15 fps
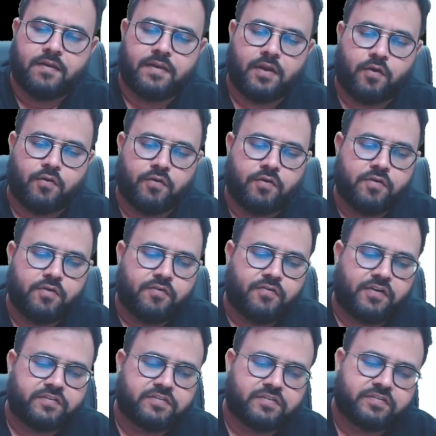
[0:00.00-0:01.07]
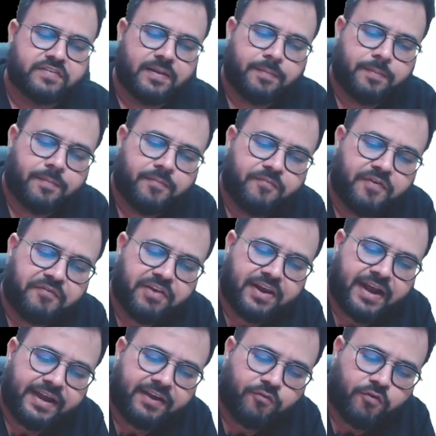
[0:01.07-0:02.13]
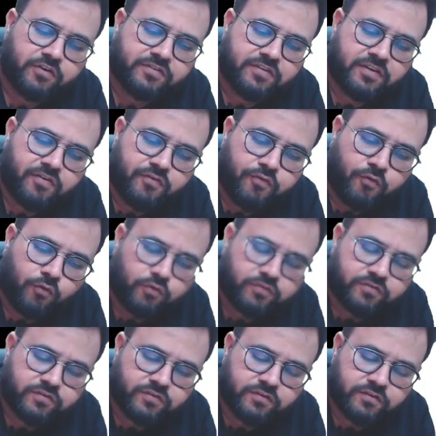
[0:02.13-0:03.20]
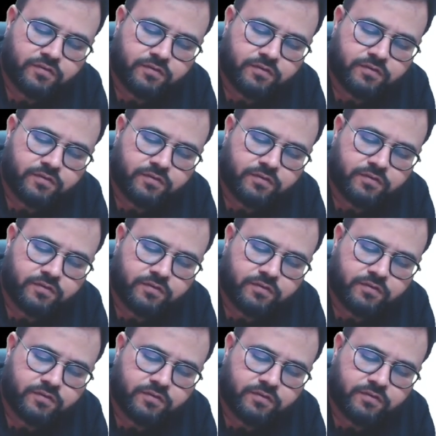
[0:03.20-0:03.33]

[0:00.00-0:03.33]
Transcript: Now, first step we will write what, sir? Force.